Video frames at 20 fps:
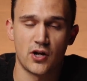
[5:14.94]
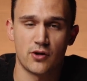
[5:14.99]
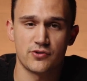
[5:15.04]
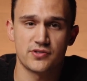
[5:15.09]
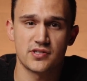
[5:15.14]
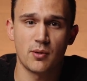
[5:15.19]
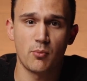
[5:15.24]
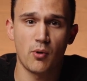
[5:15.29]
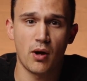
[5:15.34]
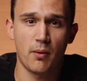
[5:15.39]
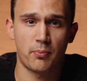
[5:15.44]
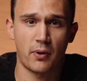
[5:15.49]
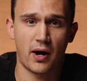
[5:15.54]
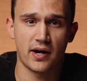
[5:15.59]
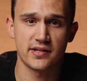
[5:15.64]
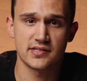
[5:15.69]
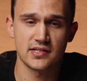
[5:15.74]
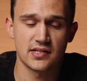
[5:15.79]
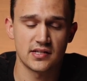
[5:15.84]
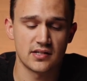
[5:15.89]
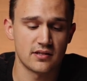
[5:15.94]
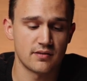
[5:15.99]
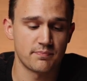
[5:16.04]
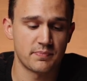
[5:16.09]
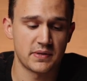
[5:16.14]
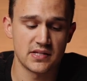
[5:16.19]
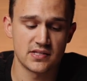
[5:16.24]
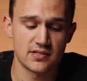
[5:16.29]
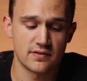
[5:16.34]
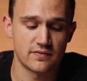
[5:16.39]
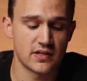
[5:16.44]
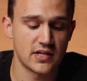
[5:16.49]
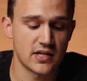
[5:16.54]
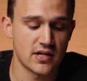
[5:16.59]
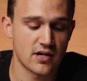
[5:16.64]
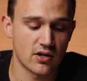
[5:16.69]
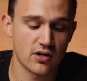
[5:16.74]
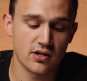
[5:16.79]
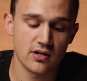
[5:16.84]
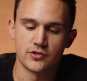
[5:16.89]
somewhat pricey piece of
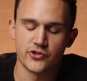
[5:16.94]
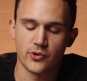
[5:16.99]
gear.